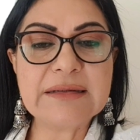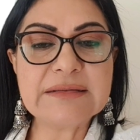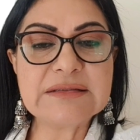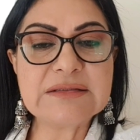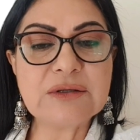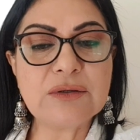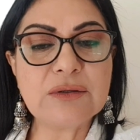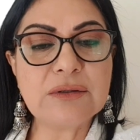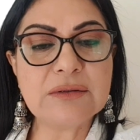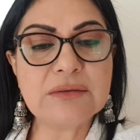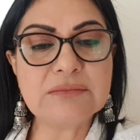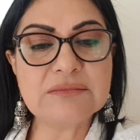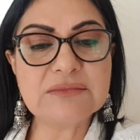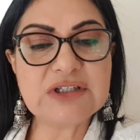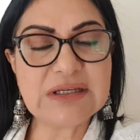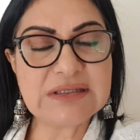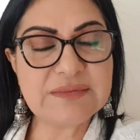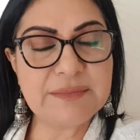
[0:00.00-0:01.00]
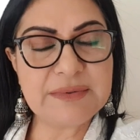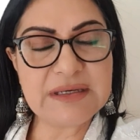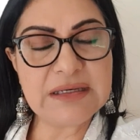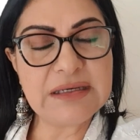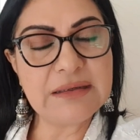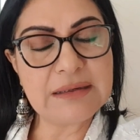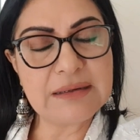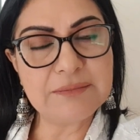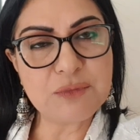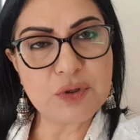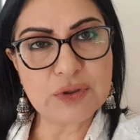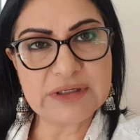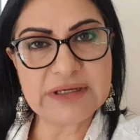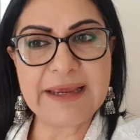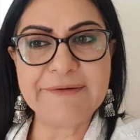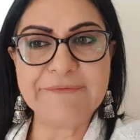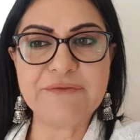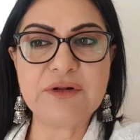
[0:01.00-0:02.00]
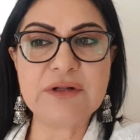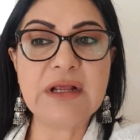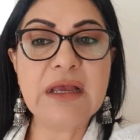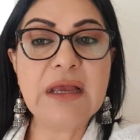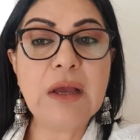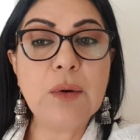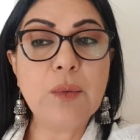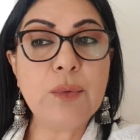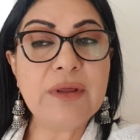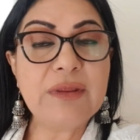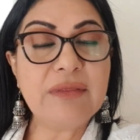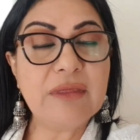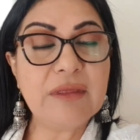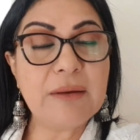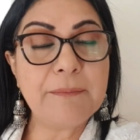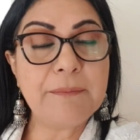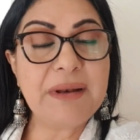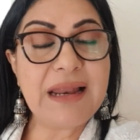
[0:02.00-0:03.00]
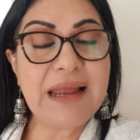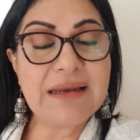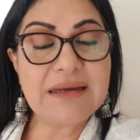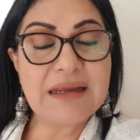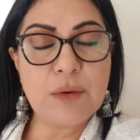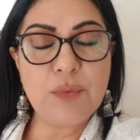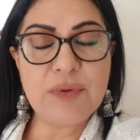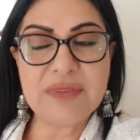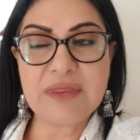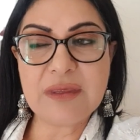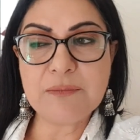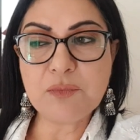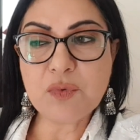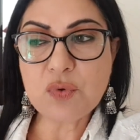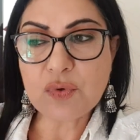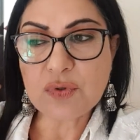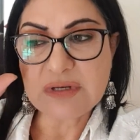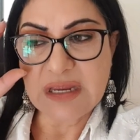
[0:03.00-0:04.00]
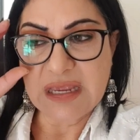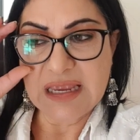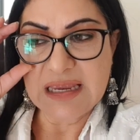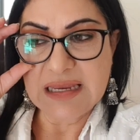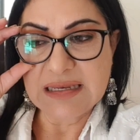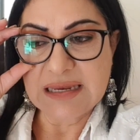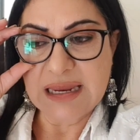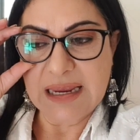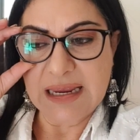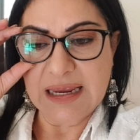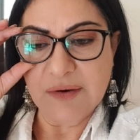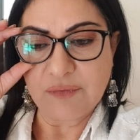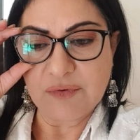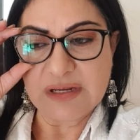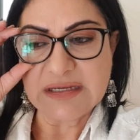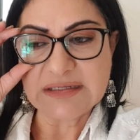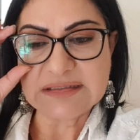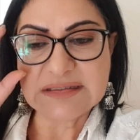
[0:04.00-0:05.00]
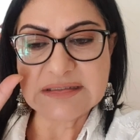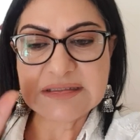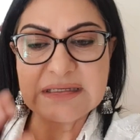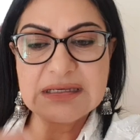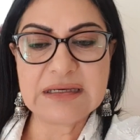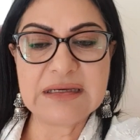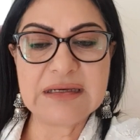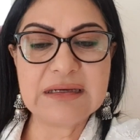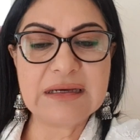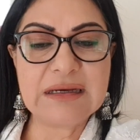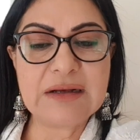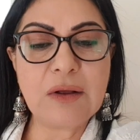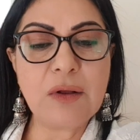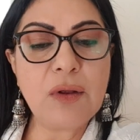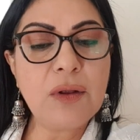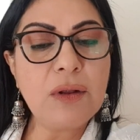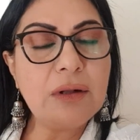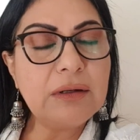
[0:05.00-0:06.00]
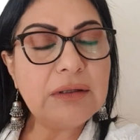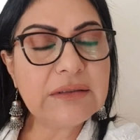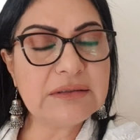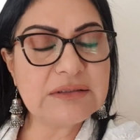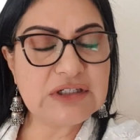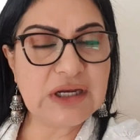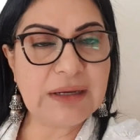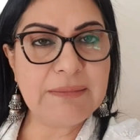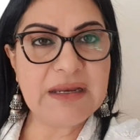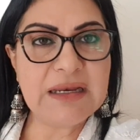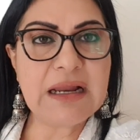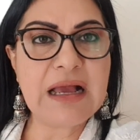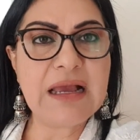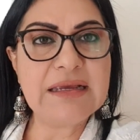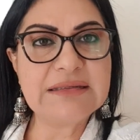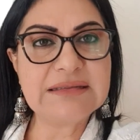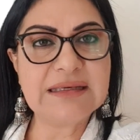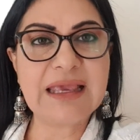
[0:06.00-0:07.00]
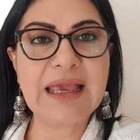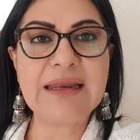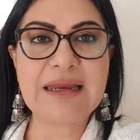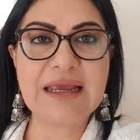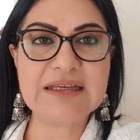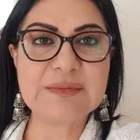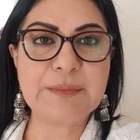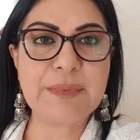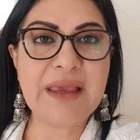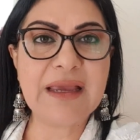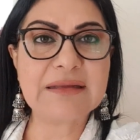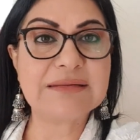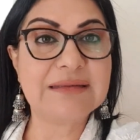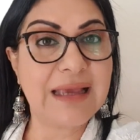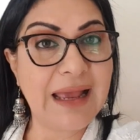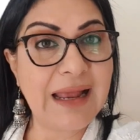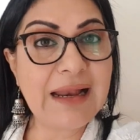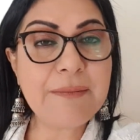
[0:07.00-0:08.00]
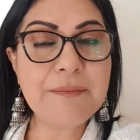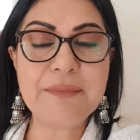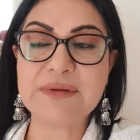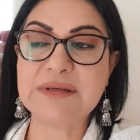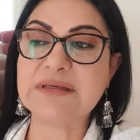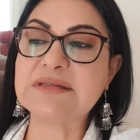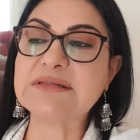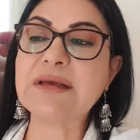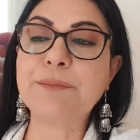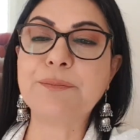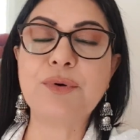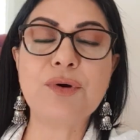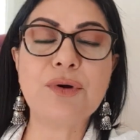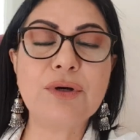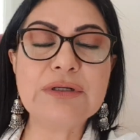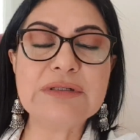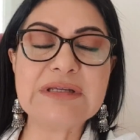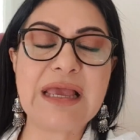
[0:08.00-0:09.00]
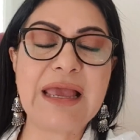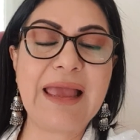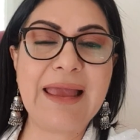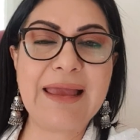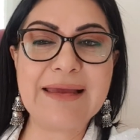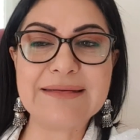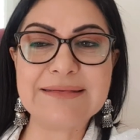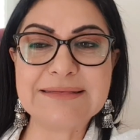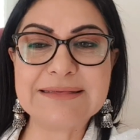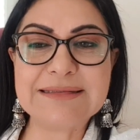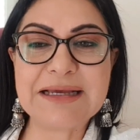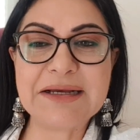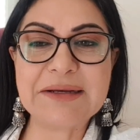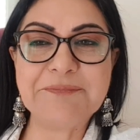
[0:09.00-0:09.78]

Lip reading: So just be more careful. With the moon in Aries, all Geminis can expect help, support, and